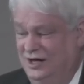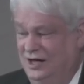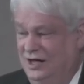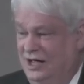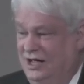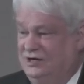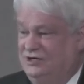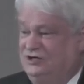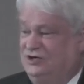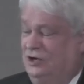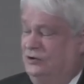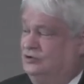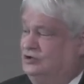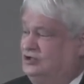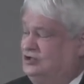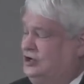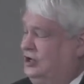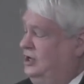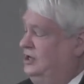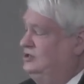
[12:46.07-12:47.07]
And so
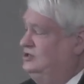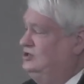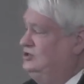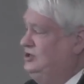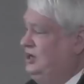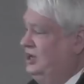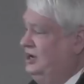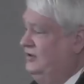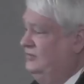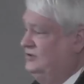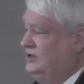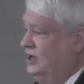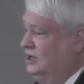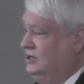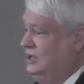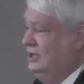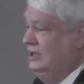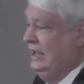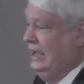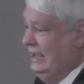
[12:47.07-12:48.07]
st- instead of
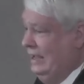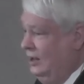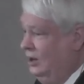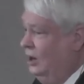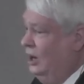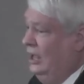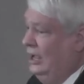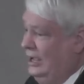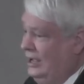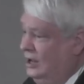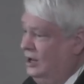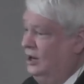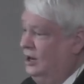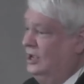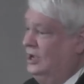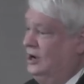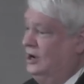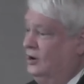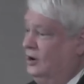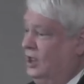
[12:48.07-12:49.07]
taking El Al
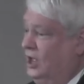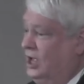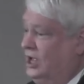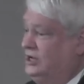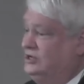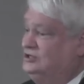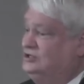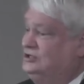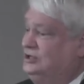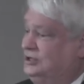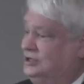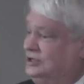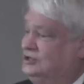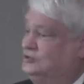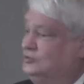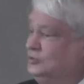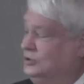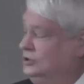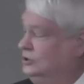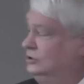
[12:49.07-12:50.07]
Airlines to
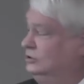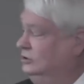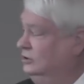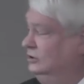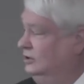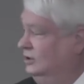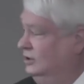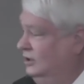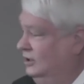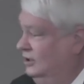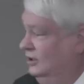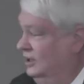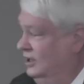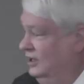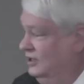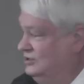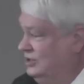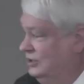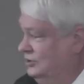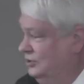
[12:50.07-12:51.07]
Israel,
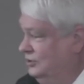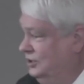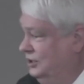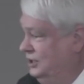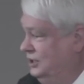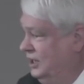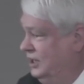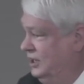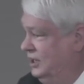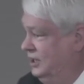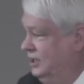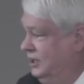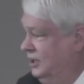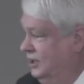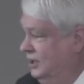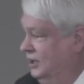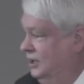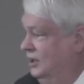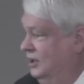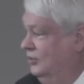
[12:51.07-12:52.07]
as they do today,
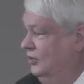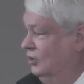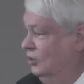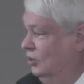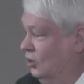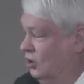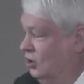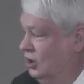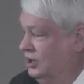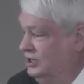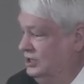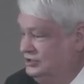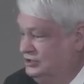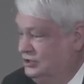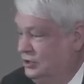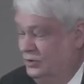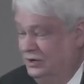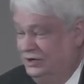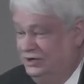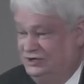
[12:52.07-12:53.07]
the Lord is
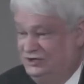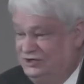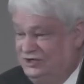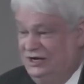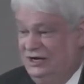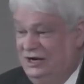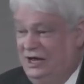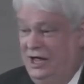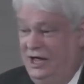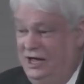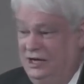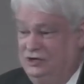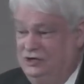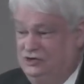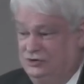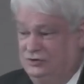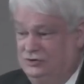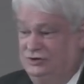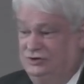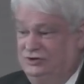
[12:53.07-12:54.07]
going to send
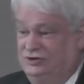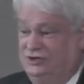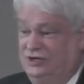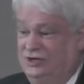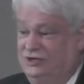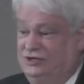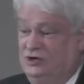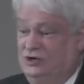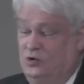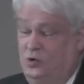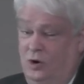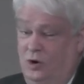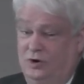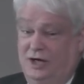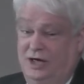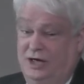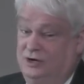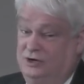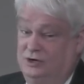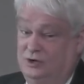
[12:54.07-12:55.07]
angels. It's a quote
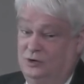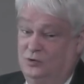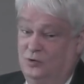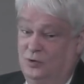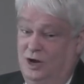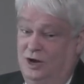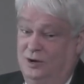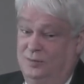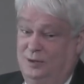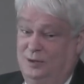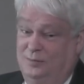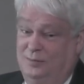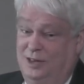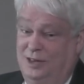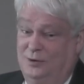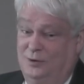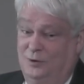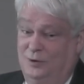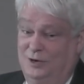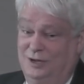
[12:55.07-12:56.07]
out of Deuteronomy, by
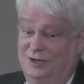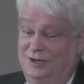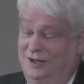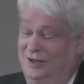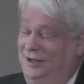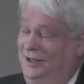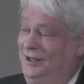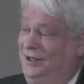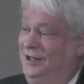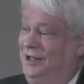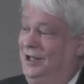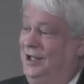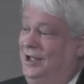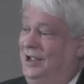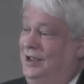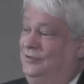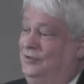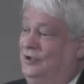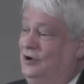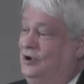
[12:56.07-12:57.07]
the way uh,
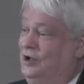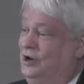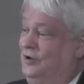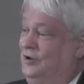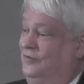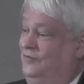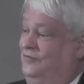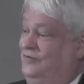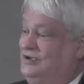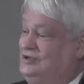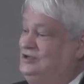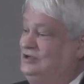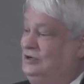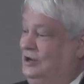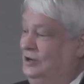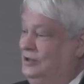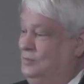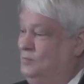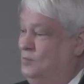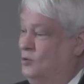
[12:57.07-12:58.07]
and they're going to
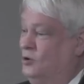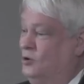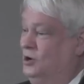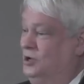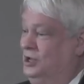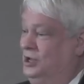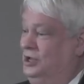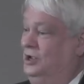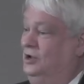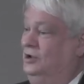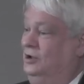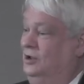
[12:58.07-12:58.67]
physically bring